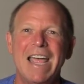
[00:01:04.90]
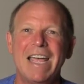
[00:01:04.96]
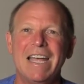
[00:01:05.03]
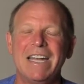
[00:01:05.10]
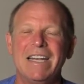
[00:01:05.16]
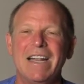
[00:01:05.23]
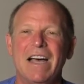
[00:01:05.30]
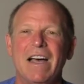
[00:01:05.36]

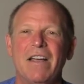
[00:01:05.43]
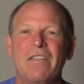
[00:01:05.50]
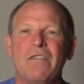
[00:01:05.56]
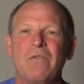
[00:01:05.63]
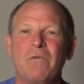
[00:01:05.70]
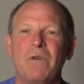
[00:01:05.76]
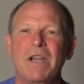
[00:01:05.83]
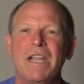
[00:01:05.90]
And
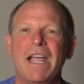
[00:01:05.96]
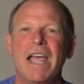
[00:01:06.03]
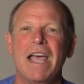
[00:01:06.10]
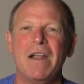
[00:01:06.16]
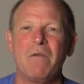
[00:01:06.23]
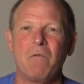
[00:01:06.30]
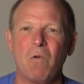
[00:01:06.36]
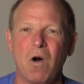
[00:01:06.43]

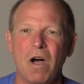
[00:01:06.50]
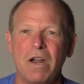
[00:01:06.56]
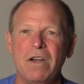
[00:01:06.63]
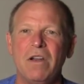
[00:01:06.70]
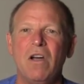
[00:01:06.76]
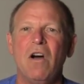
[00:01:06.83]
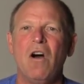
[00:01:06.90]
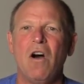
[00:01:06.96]

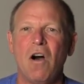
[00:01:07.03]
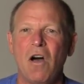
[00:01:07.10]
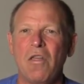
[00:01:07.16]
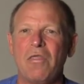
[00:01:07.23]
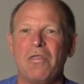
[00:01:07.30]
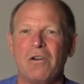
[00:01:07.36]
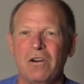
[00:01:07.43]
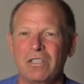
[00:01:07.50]
3-1
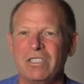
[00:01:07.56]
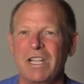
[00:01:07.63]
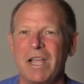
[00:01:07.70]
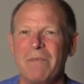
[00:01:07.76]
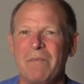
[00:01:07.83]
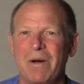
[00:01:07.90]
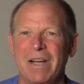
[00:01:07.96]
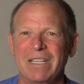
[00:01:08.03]
on
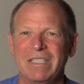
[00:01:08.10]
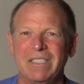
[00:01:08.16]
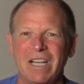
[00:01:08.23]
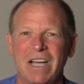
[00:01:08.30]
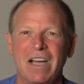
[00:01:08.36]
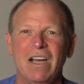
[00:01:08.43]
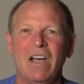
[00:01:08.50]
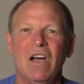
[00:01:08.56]
Thursday. But,
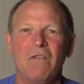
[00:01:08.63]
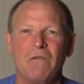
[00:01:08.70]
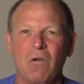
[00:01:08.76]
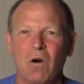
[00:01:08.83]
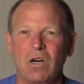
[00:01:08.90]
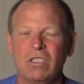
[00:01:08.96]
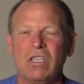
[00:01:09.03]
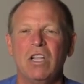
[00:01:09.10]
of
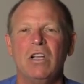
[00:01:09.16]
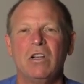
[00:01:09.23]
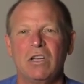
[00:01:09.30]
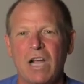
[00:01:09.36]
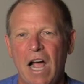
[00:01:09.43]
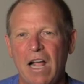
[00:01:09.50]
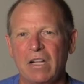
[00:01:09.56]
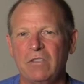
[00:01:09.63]
course,
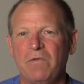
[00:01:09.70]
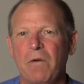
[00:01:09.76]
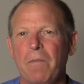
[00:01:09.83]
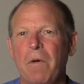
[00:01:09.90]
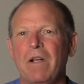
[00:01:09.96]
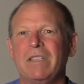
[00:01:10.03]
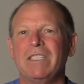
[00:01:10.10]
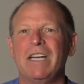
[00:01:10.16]
college
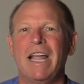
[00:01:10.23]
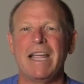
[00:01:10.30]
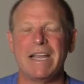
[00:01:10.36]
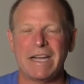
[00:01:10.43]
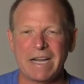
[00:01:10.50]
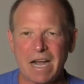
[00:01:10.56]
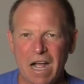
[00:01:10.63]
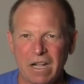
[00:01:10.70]
football
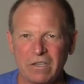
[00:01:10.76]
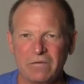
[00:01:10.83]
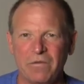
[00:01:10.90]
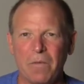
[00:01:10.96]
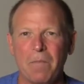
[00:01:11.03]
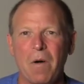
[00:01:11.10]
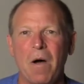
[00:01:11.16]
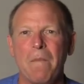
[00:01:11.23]
tonight, college
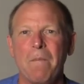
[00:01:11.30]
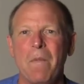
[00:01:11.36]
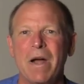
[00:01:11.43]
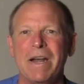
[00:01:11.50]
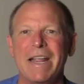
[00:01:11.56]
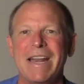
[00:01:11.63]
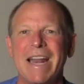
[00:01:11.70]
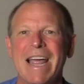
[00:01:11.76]
football
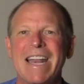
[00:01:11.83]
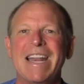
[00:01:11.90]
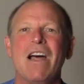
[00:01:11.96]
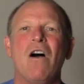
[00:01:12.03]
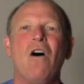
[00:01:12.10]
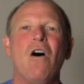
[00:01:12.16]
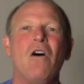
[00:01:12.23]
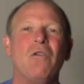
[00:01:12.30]
Monday
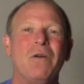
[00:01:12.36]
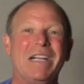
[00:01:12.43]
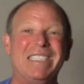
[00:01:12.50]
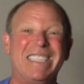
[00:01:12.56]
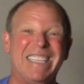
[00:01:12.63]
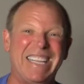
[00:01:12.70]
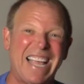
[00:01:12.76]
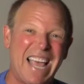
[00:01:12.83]
night, all the way
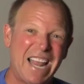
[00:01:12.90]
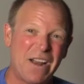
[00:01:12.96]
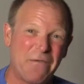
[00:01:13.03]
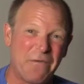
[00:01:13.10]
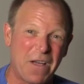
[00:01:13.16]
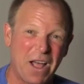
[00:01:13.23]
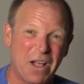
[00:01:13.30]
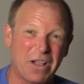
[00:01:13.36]
into the
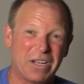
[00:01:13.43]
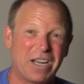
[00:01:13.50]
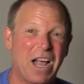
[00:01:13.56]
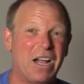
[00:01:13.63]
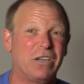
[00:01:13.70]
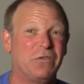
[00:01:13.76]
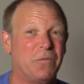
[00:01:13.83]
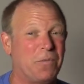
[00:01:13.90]
NFL and
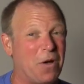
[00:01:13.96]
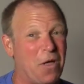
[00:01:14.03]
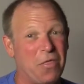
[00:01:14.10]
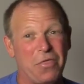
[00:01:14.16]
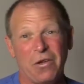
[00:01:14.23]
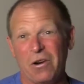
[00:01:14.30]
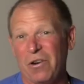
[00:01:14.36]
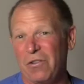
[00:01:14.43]
college football
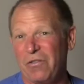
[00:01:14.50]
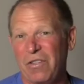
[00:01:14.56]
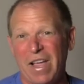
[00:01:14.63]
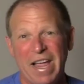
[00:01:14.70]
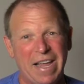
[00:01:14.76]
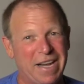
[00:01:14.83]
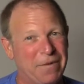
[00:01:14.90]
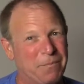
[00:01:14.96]
on
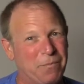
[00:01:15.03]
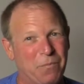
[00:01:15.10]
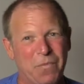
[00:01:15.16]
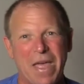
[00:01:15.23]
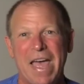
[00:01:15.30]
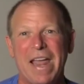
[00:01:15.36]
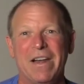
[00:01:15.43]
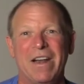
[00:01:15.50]
Thursday. And
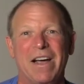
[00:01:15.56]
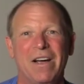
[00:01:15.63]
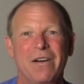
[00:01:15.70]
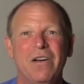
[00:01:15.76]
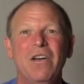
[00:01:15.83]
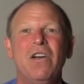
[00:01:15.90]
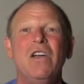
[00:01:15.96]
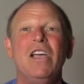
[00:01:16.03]

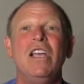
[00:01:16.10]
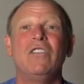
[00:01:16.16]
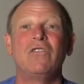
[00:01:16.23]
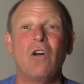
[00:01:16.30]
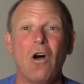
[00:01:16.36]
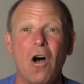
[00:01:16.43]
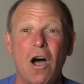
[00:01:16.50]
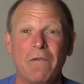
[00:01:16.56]
then
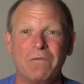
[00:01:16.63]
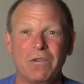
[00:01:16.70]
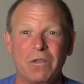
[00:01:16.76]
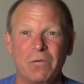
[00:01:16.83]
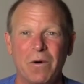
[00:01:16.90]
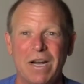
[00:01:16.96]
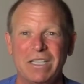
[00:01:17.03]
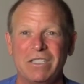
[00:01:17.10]
it's off to
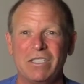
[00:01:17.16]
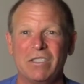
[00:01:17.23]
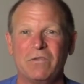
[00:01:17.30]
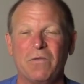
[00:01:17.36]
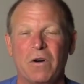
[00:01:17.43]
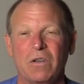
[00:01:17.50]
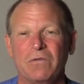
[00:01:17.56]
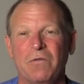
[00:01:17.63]
the races as
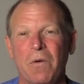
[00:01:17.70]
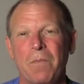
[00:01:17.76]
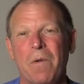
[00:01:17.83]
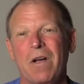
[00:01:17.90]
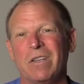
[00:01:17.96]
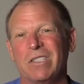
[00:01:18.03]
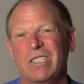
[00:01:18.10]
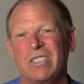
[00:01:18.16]
far as
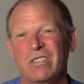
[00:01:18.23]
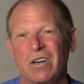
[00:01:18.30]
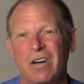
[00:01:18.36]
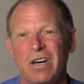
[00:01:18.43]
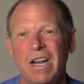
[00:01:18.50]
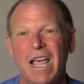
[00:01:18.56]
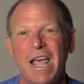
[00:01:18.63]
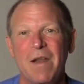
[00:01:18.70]
football is
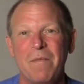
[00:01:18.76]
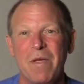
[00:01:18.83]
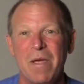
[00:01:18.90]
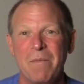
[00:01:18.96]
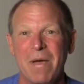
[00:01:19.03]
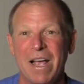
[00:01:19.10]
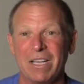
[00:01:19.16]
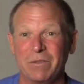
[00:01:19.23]
concerned.
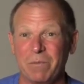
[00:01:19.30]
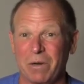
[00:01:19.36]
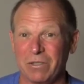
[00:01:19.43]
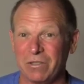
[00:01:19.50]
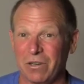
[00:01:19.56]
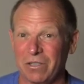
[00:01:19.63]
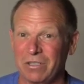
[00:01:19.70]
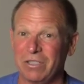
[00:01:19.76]
NBA basketball
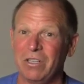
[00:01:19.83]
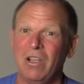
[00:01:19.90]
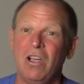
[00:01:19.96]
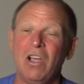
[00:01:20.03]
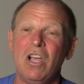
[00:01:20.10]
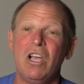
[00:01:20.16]
starts